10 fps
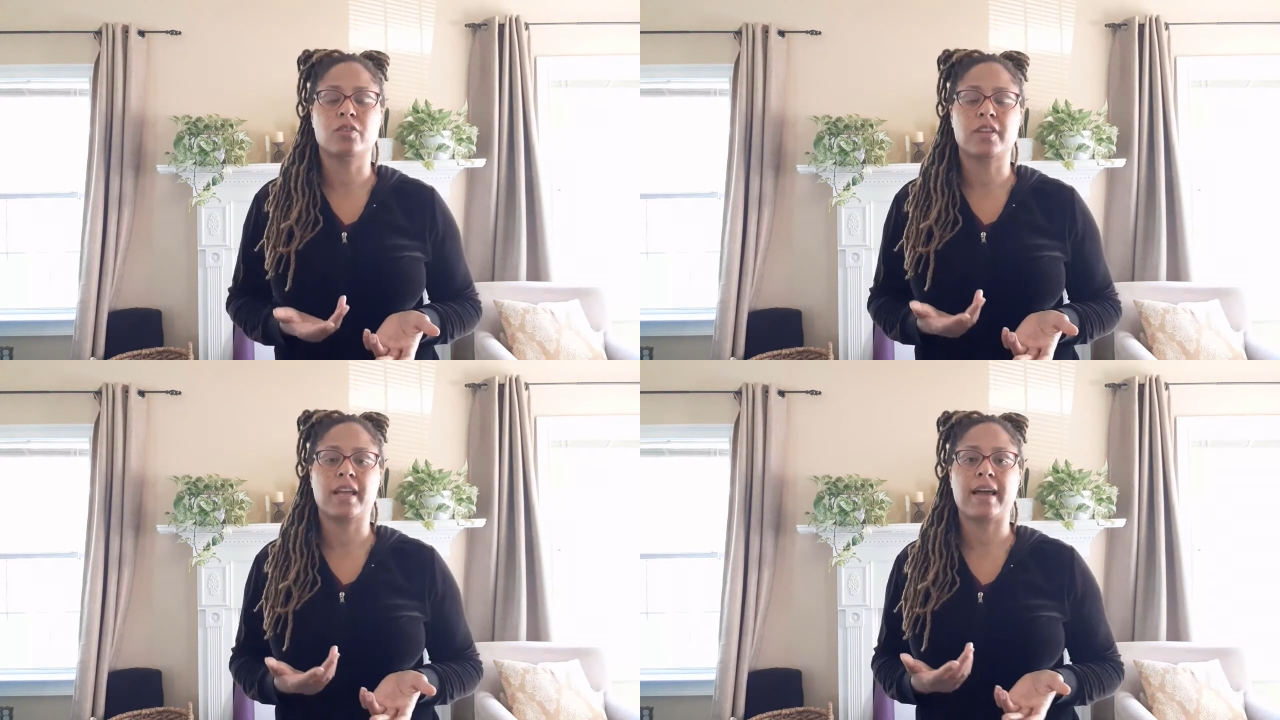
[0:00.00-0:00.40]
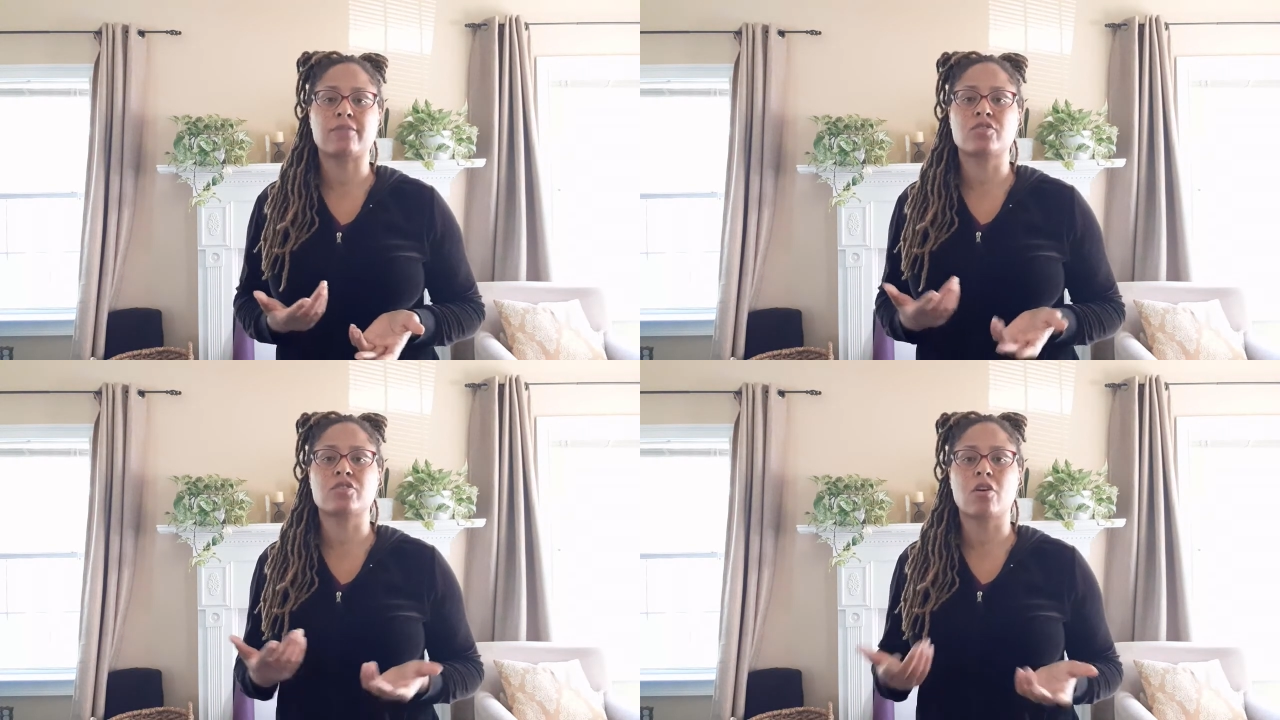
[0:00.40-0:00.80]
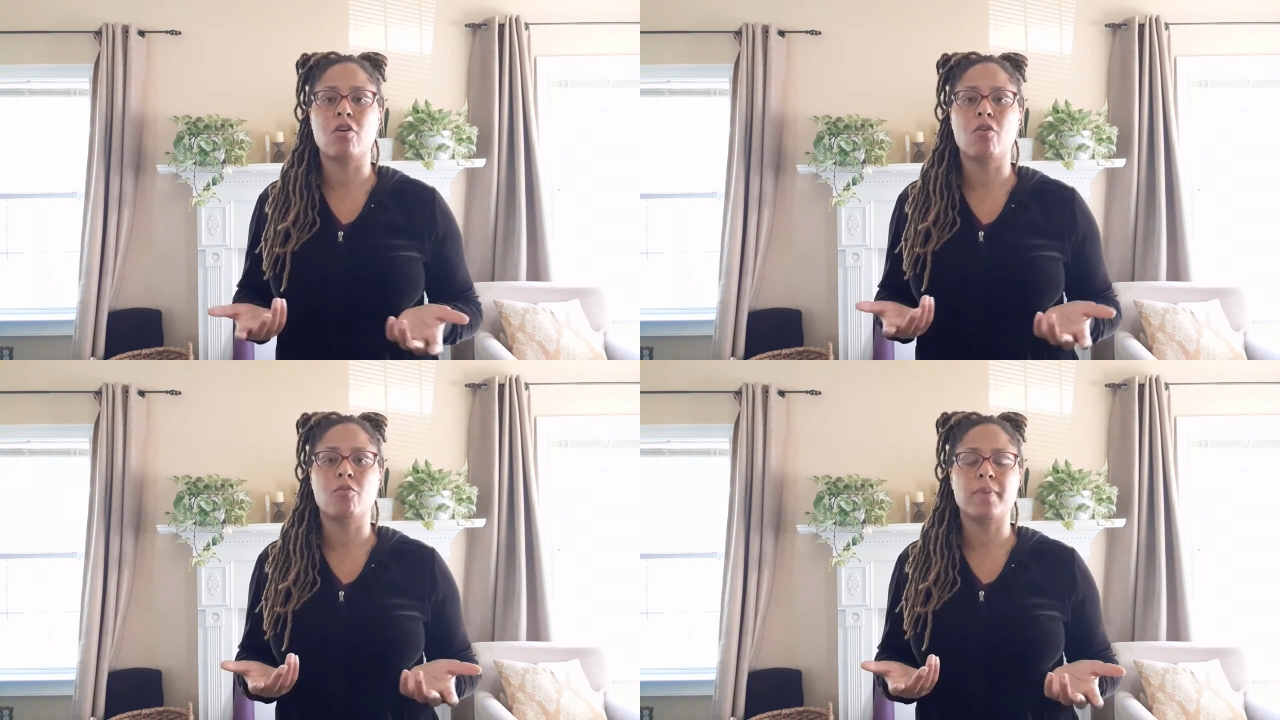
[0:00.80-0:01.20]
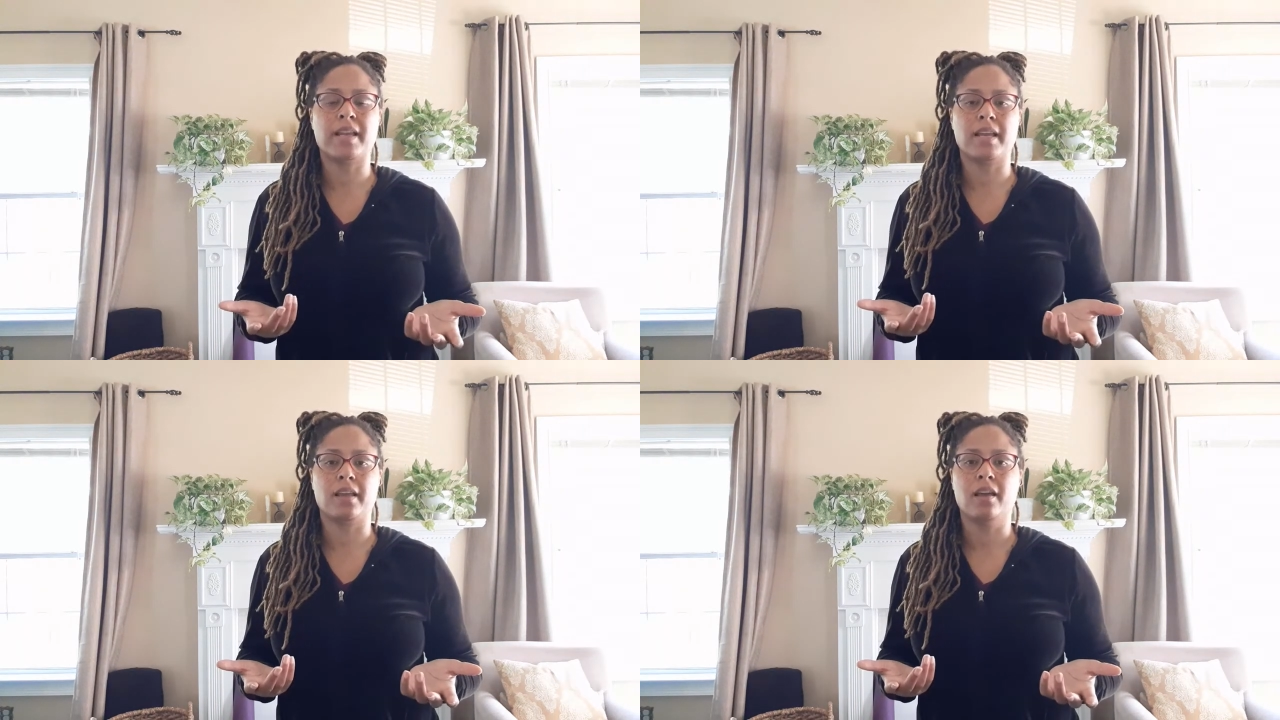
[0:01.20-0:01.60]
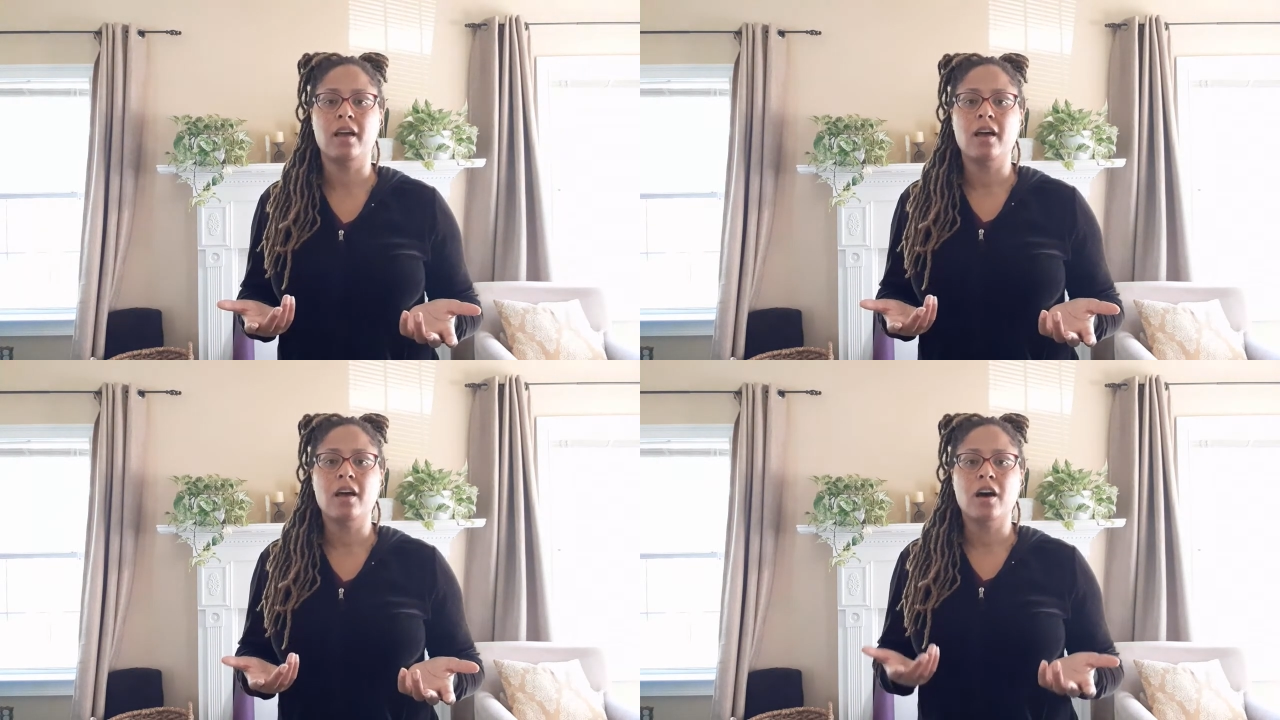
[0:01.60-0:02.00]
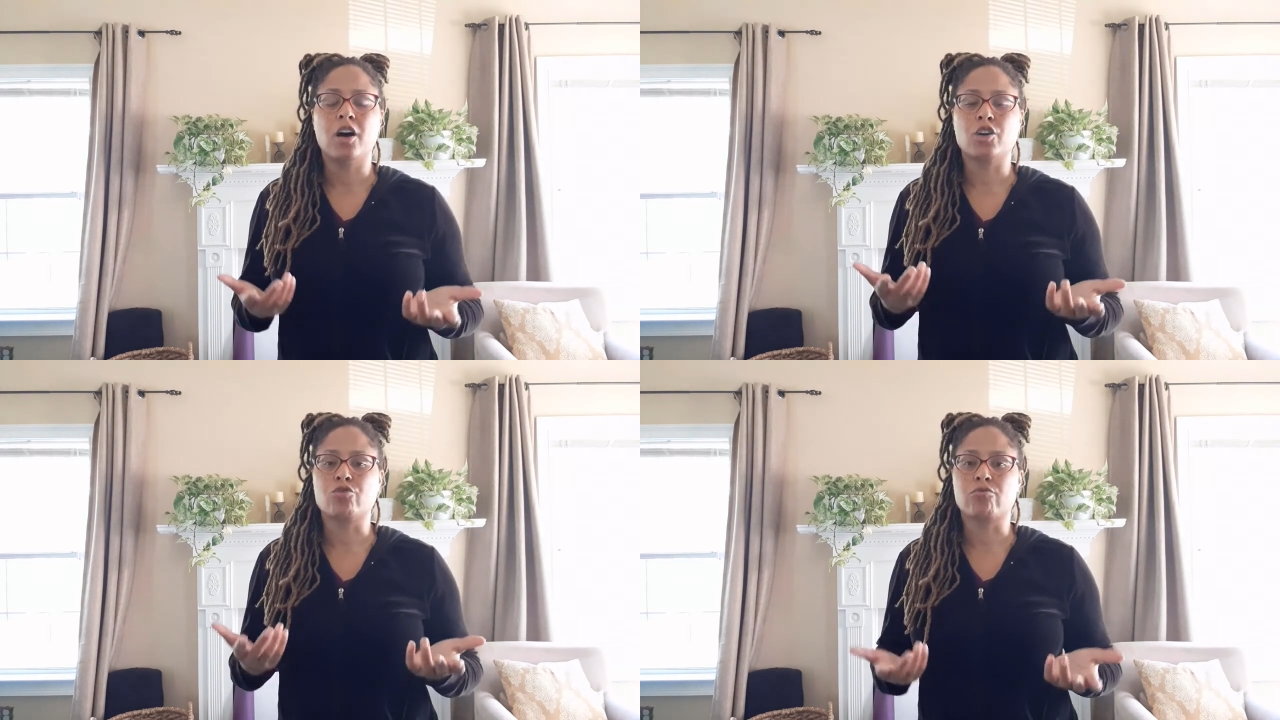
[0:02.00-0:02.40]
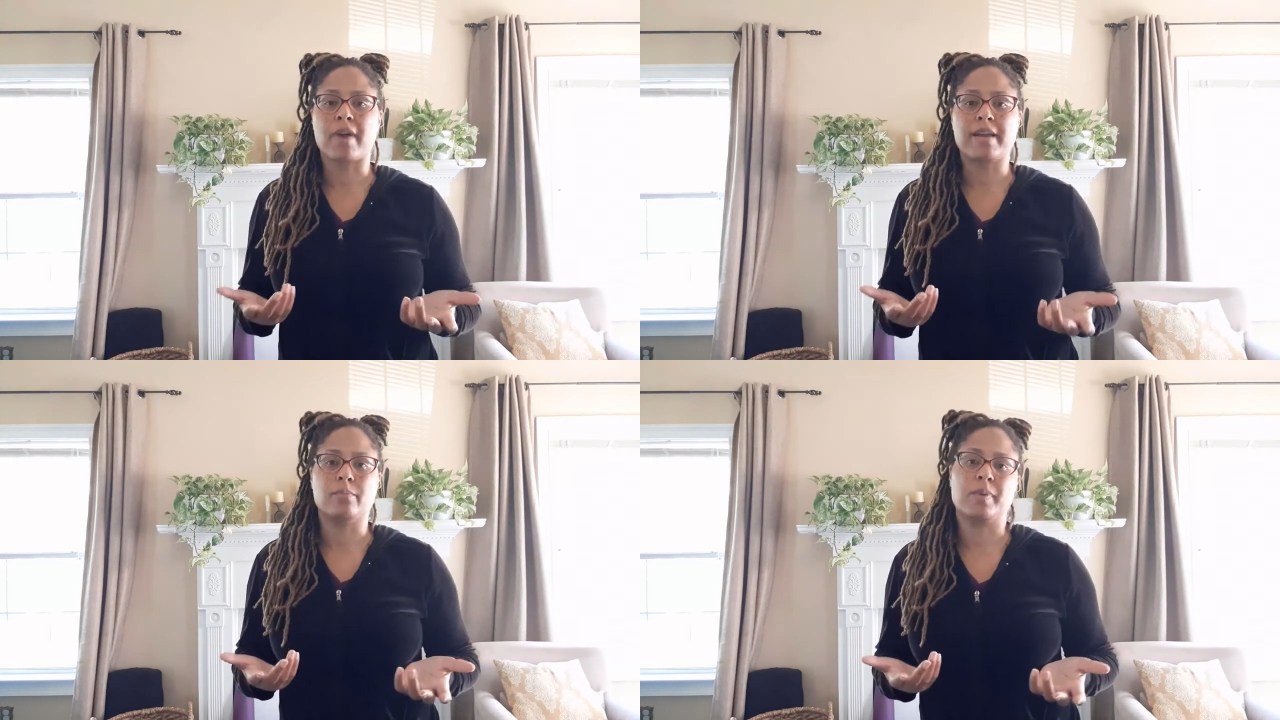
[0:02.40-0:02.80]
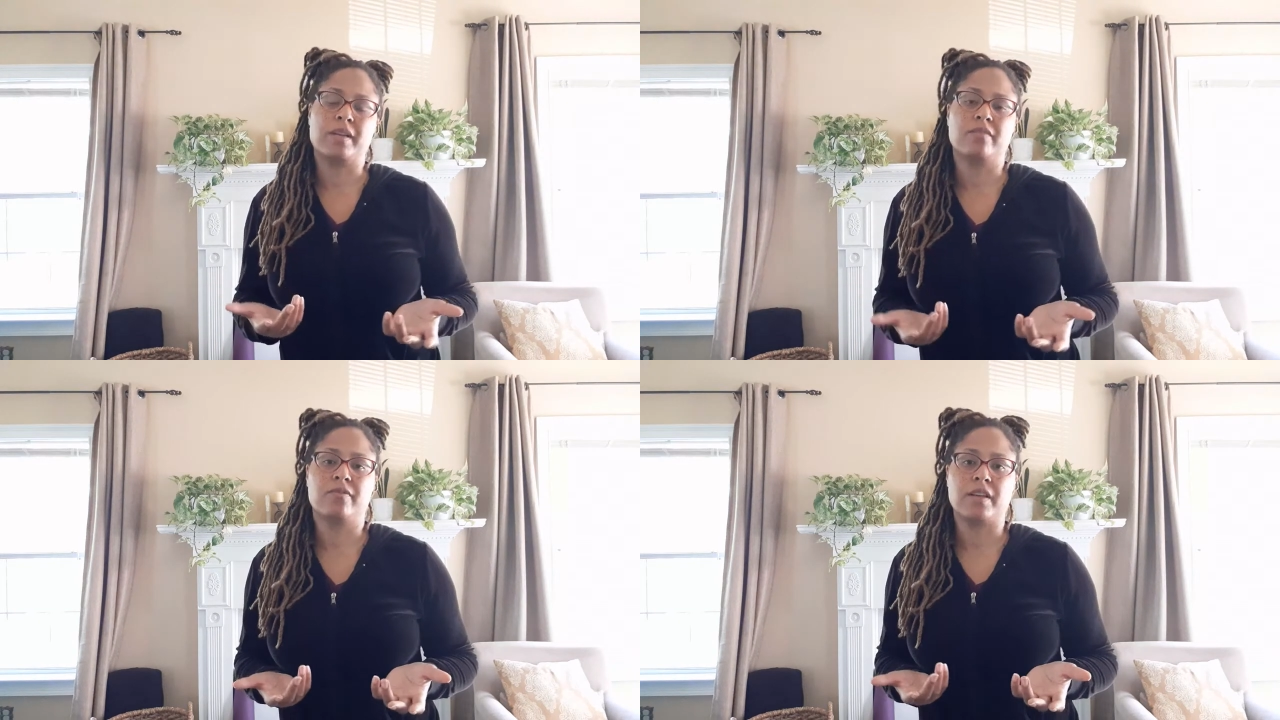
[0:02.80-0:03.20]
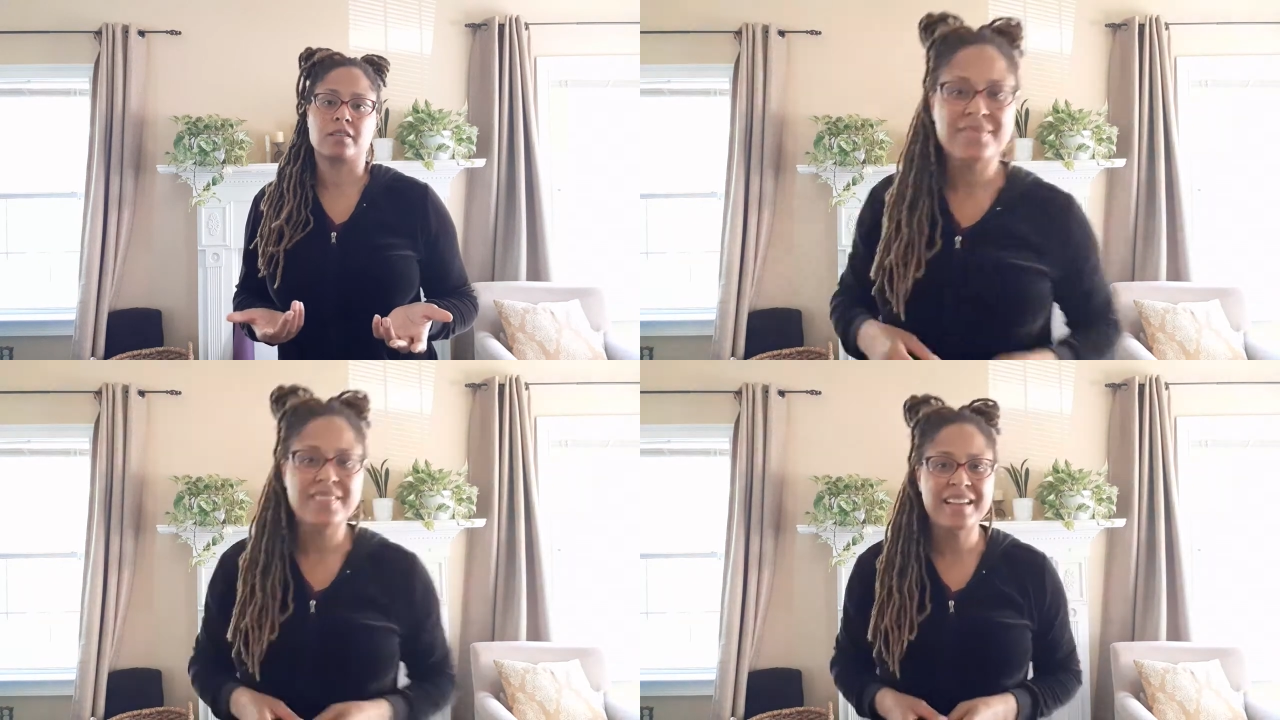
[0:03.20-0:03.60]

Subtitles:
and they have so many great benefits.